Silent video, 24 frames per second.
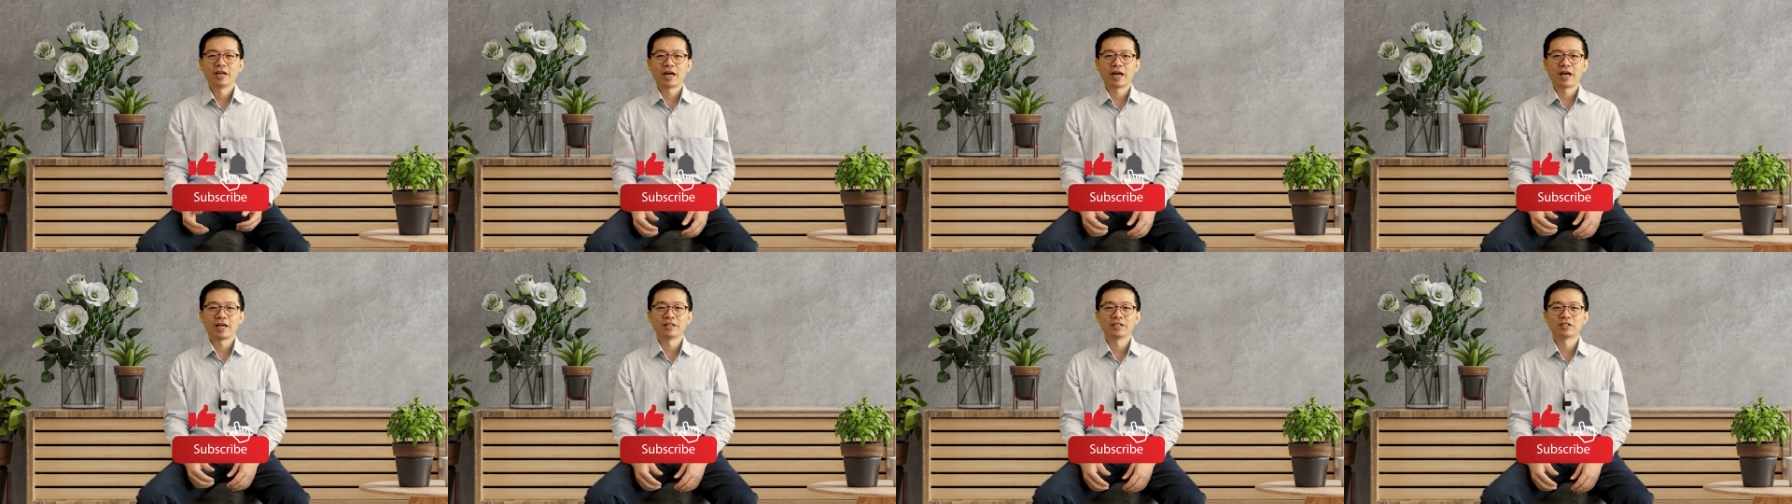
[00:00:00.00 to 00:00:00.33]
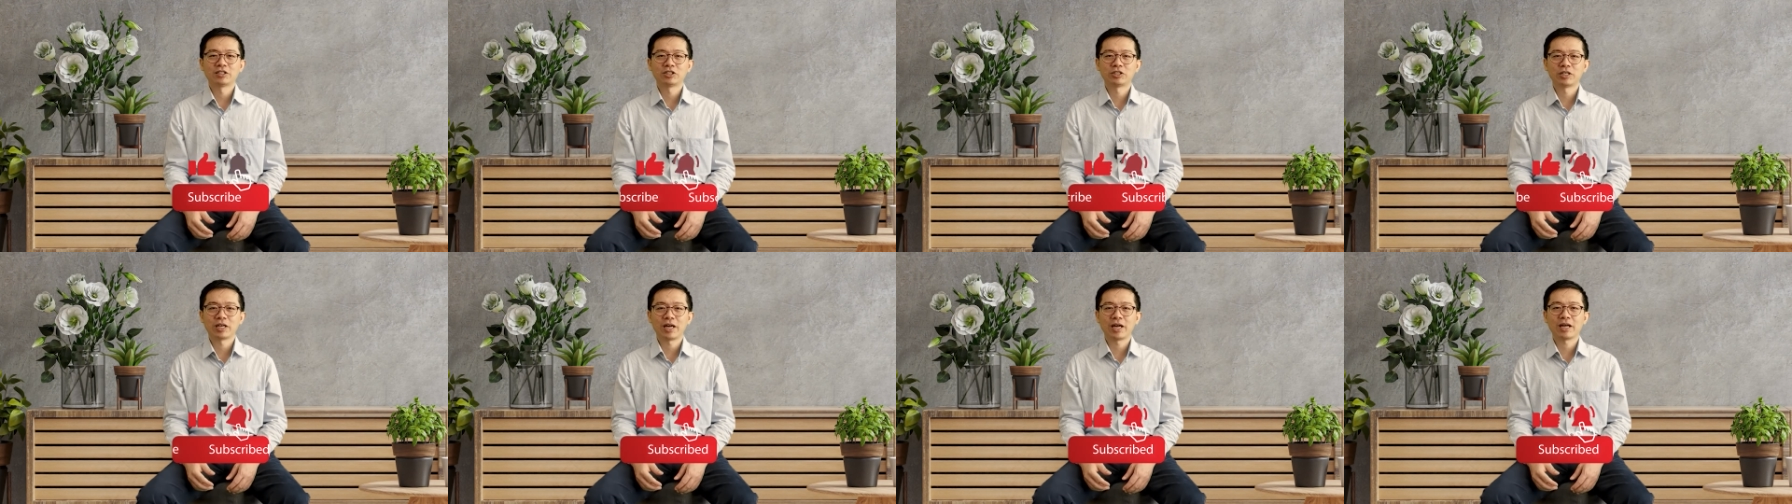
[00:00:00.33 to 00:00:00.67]
and
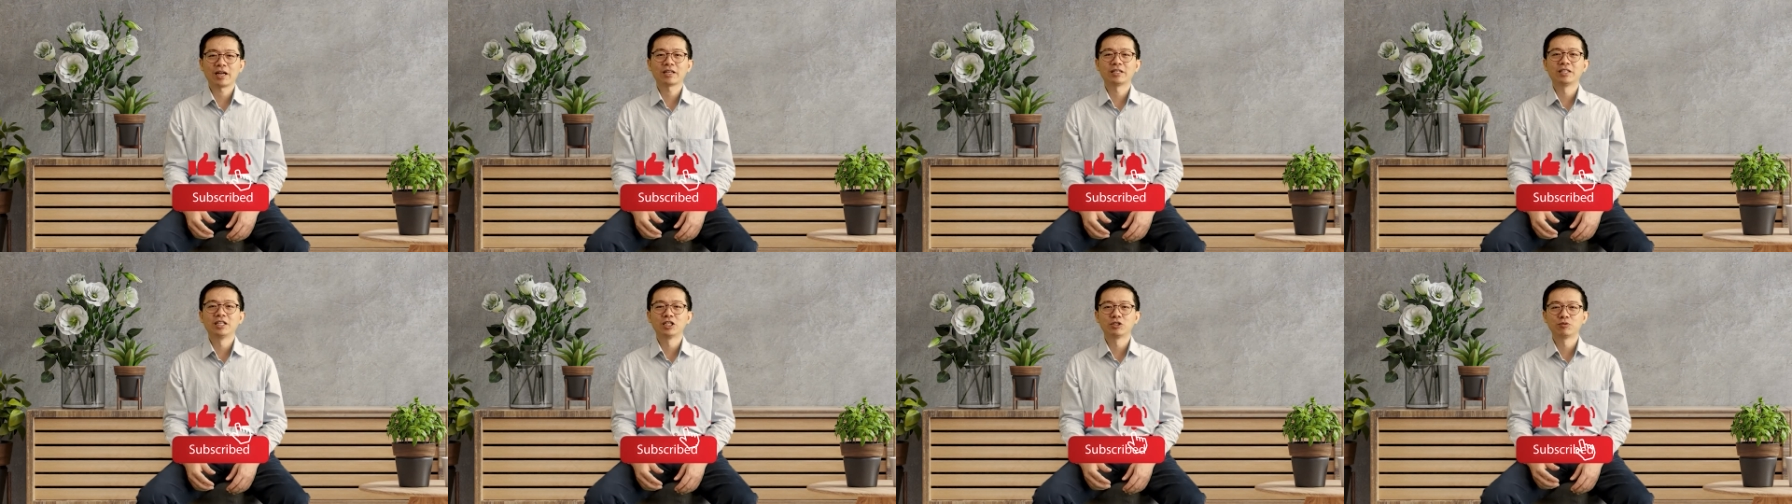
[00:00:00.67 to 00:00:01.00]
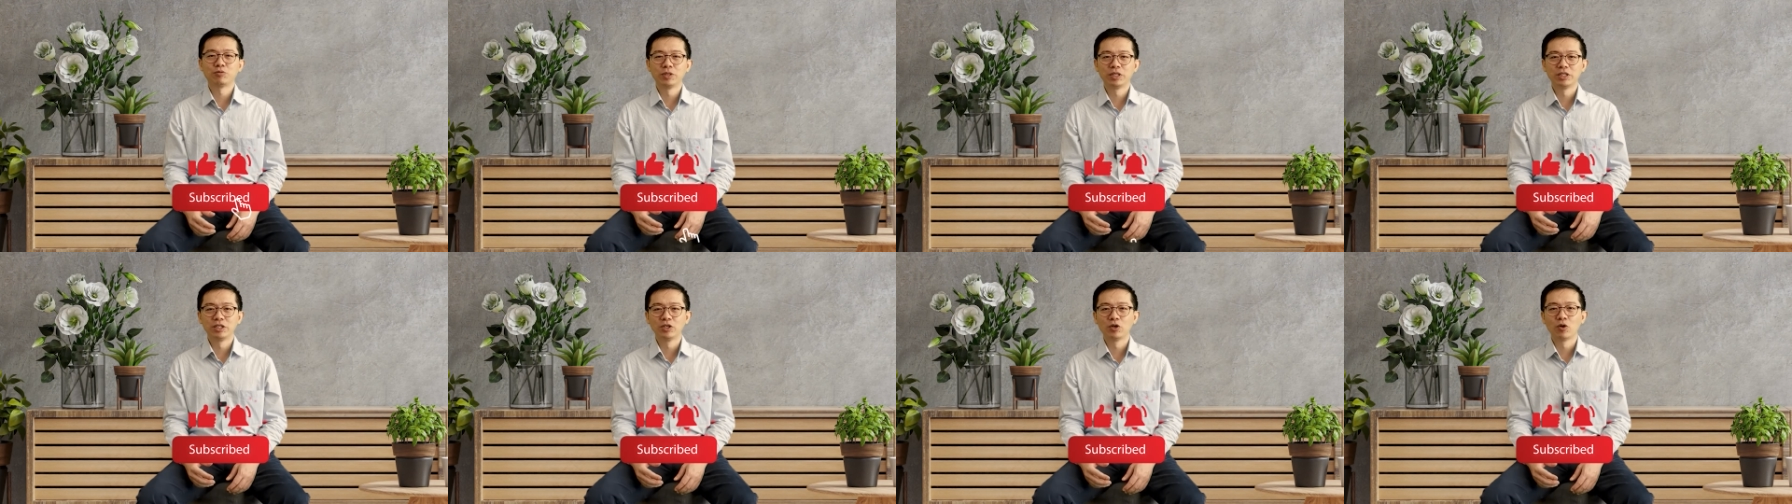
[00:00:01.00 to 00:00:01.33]
share this
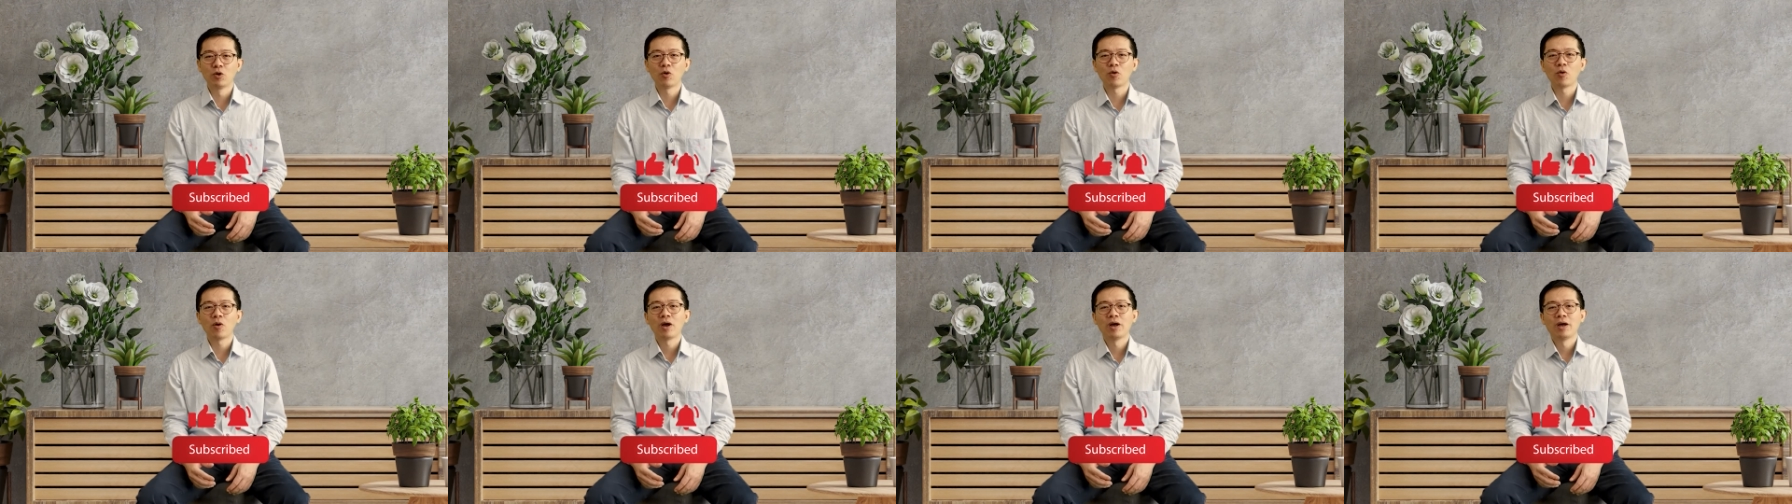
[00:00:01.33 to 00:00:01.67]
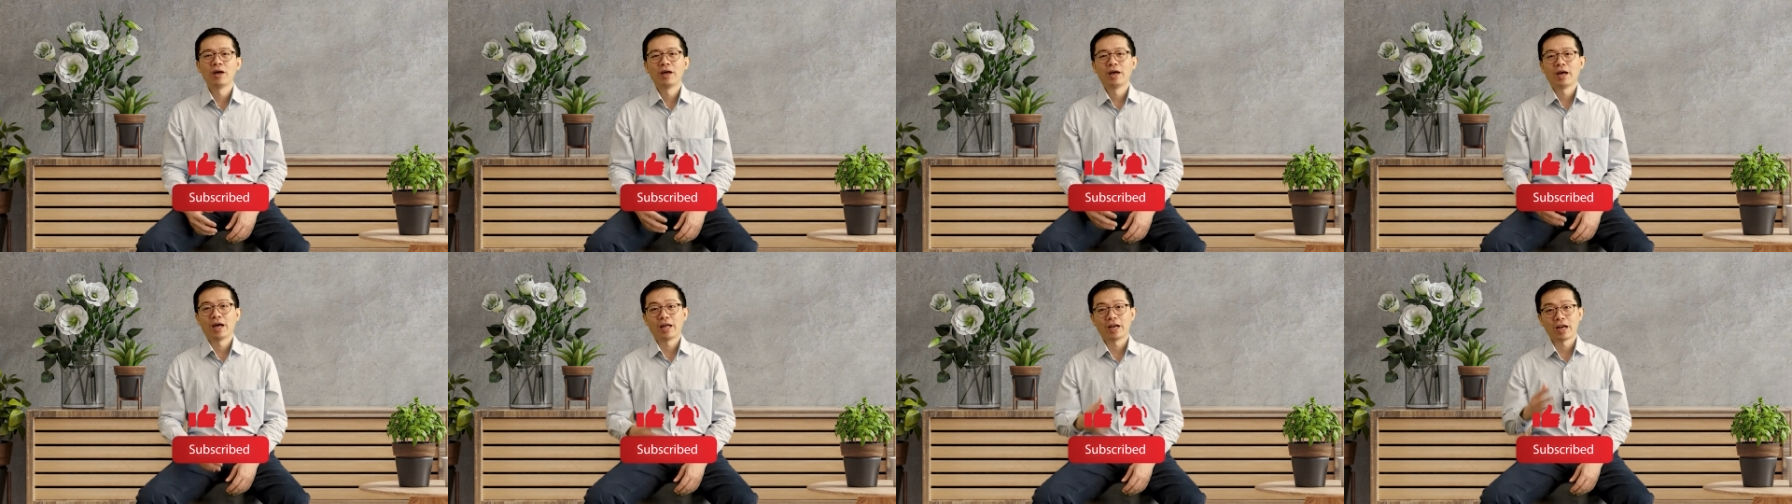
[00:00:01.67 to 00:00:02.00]
video,
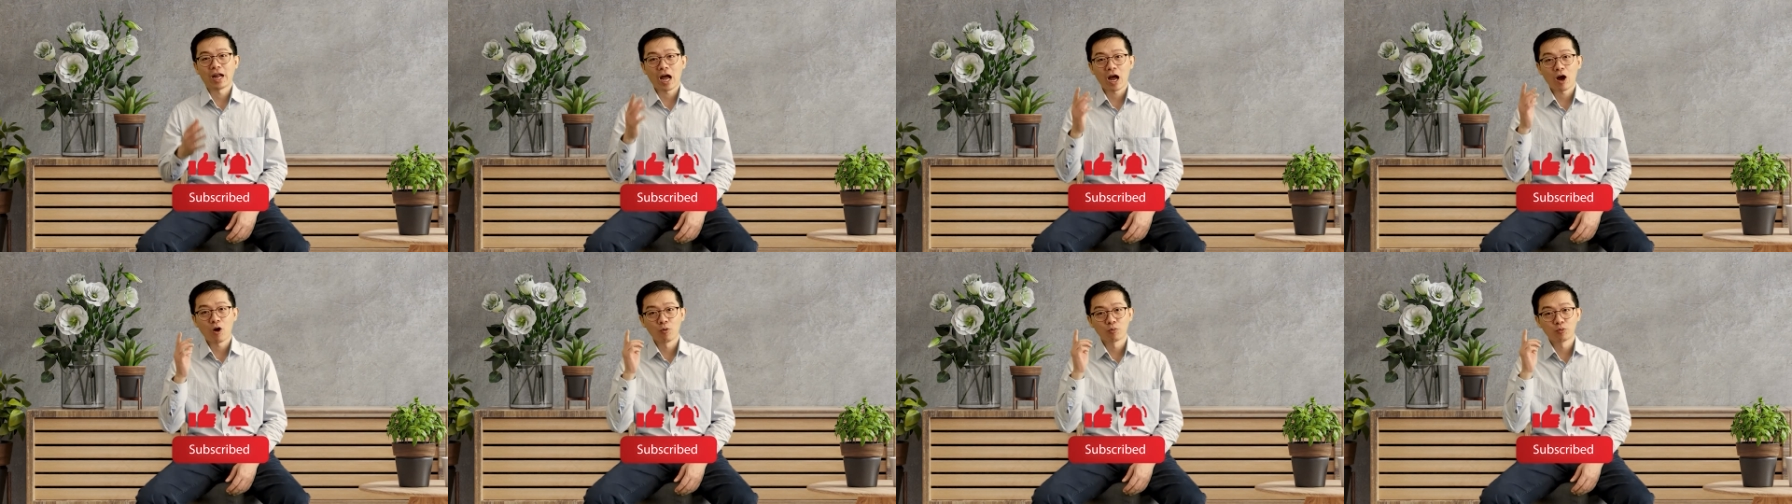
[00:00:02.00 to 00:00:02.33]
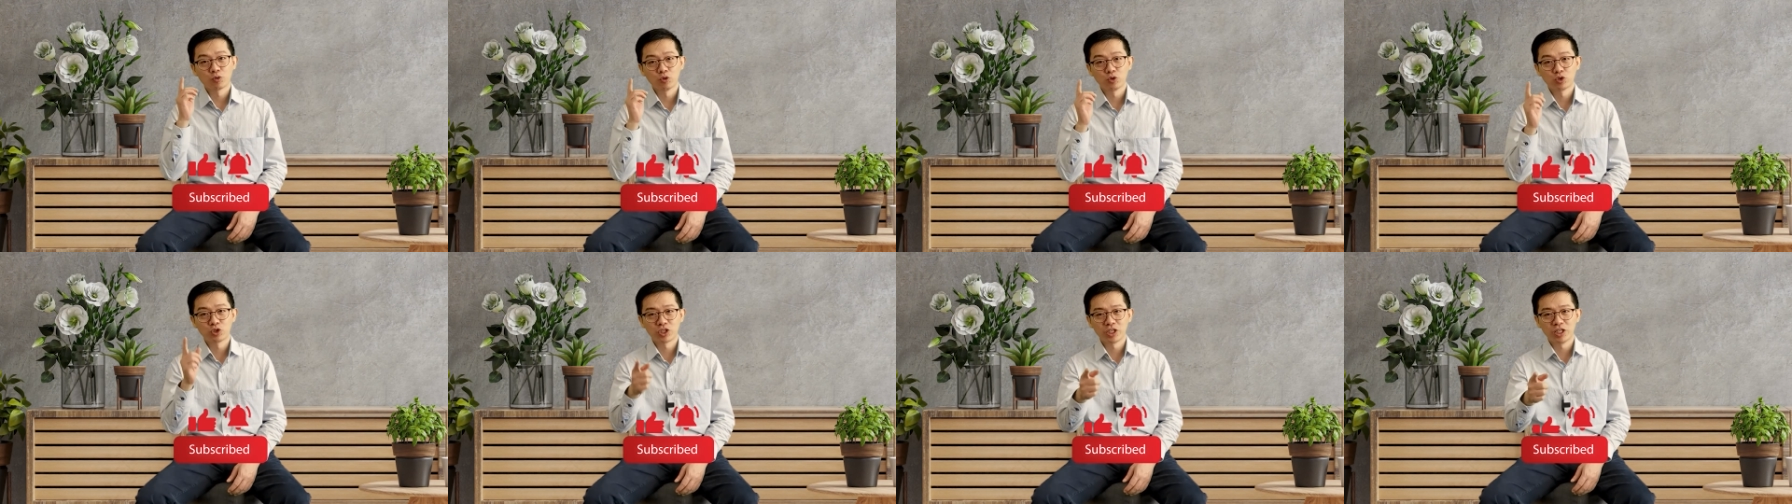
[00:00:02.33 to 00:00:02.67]
and I hope
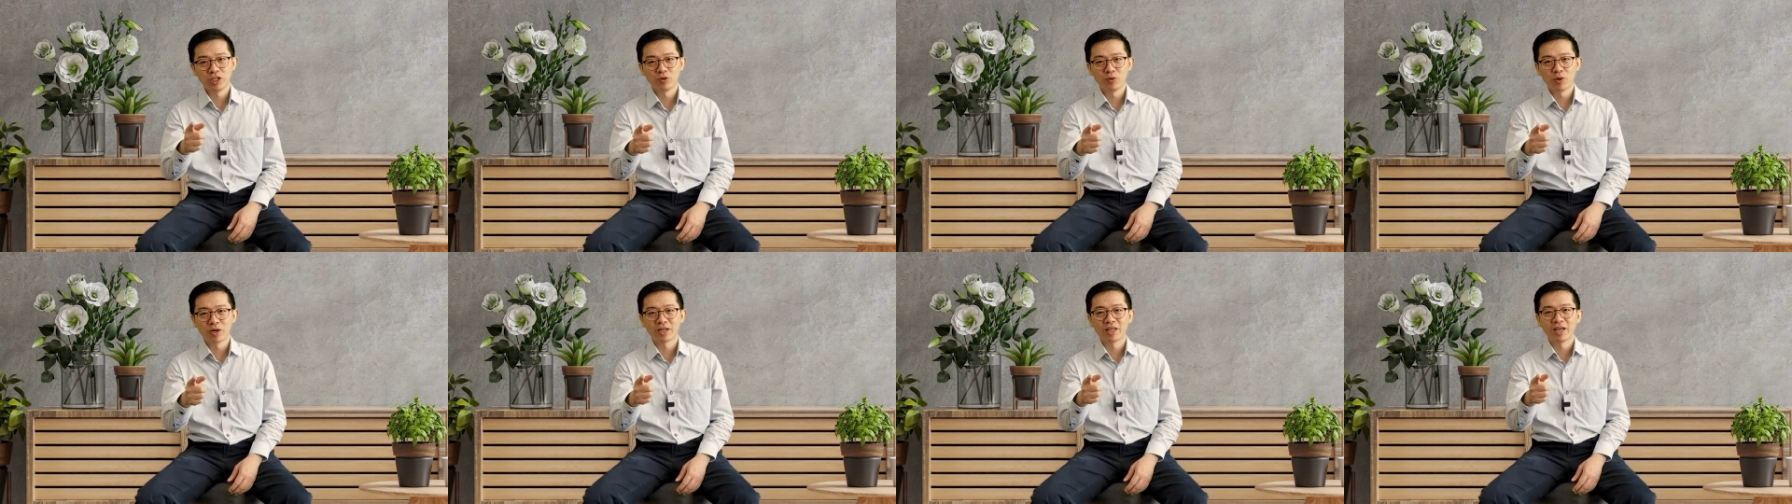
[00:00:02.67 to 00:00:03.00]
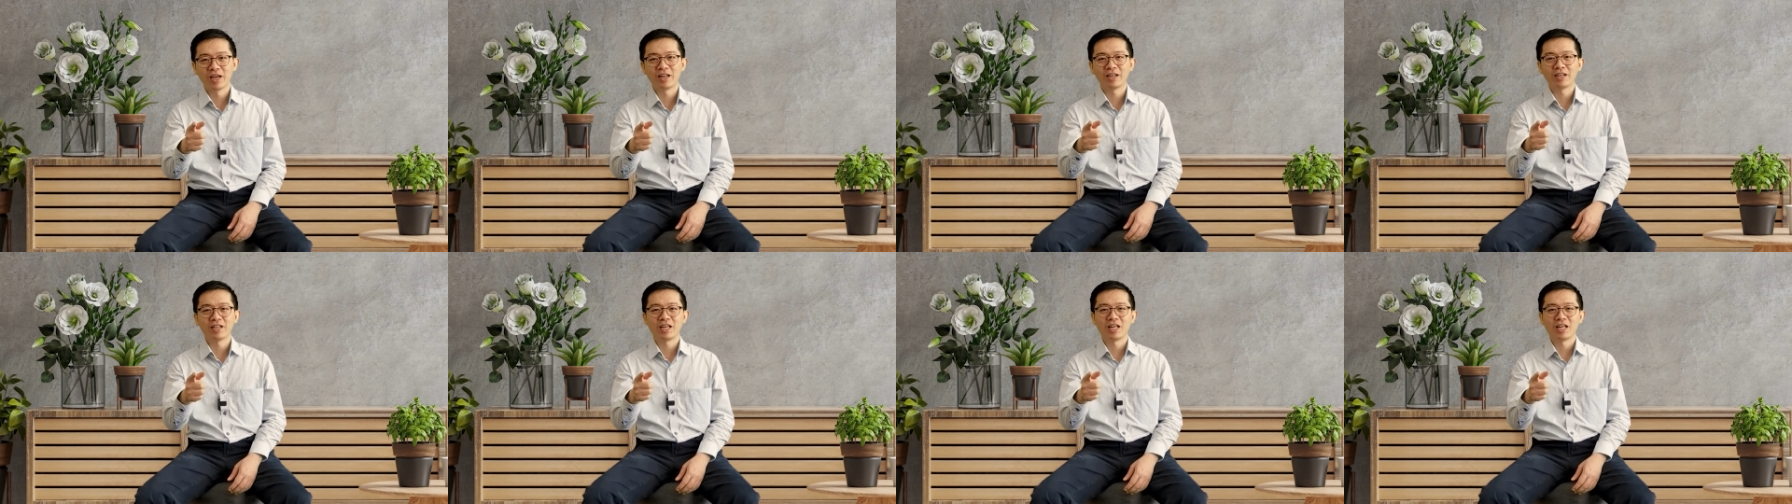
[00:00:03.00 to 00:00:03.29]
to see you again